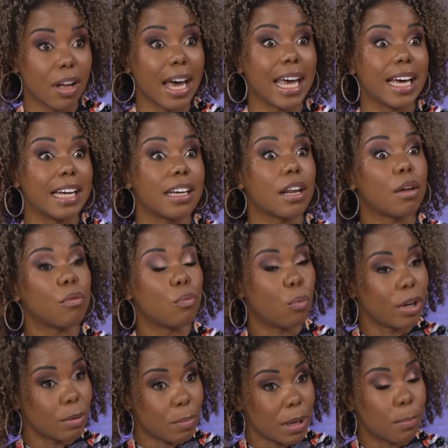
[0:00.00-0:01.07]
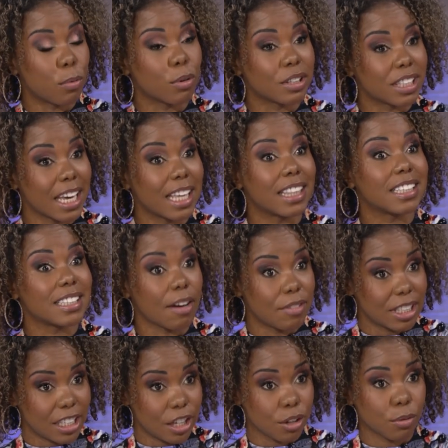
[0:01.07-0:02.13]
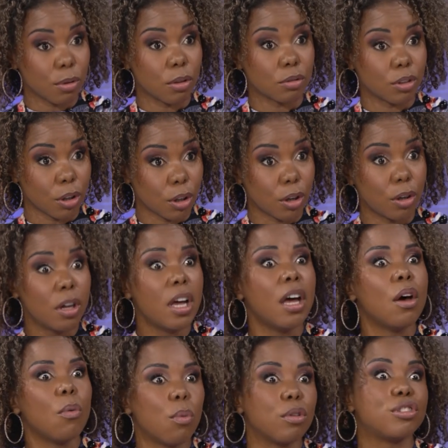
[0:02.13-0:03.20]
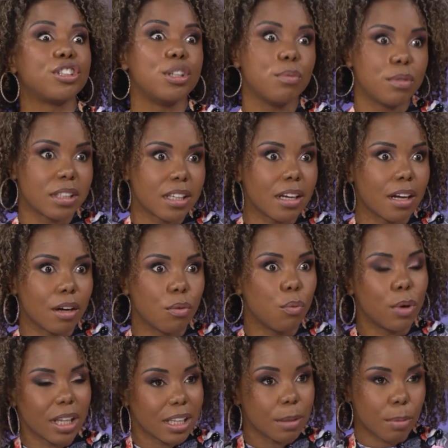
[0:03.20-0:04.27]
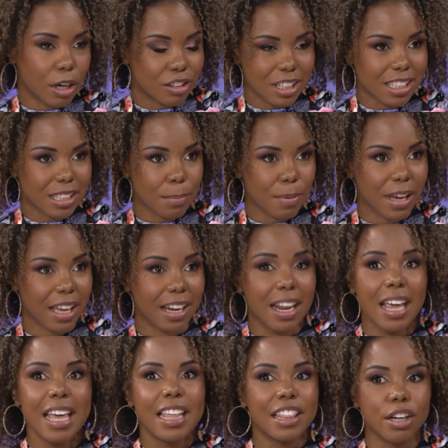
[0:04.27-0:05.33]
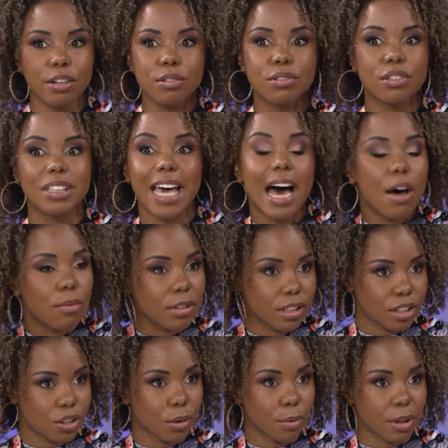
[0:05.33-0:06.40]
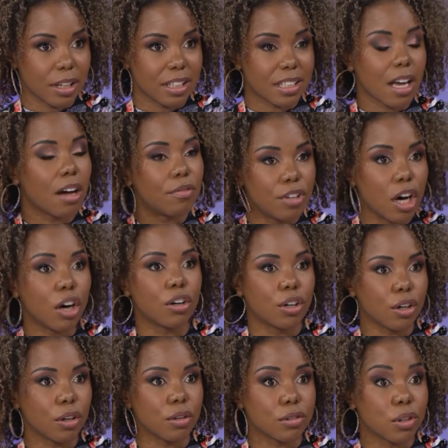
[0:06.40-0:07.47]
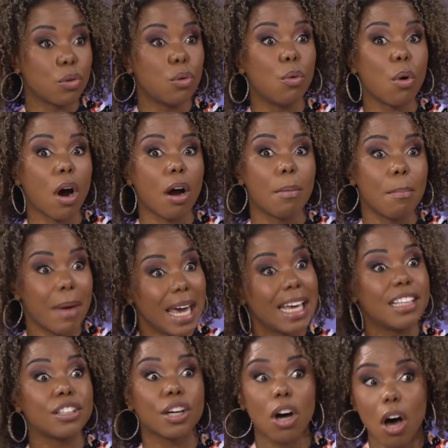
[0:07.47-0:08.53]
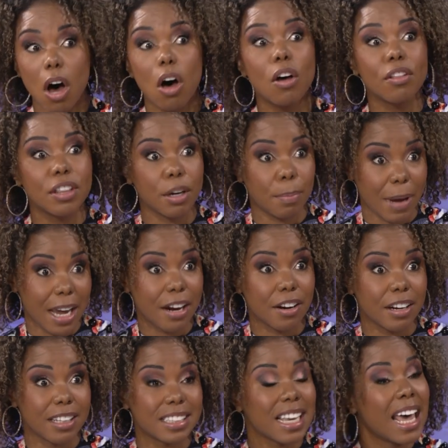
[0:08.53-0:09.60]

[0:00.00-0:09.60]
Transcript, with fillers: And when people were saying the seventeen-year-old girl, well, she was a willing participant, there's countless stories of young girls who are made to call their parents,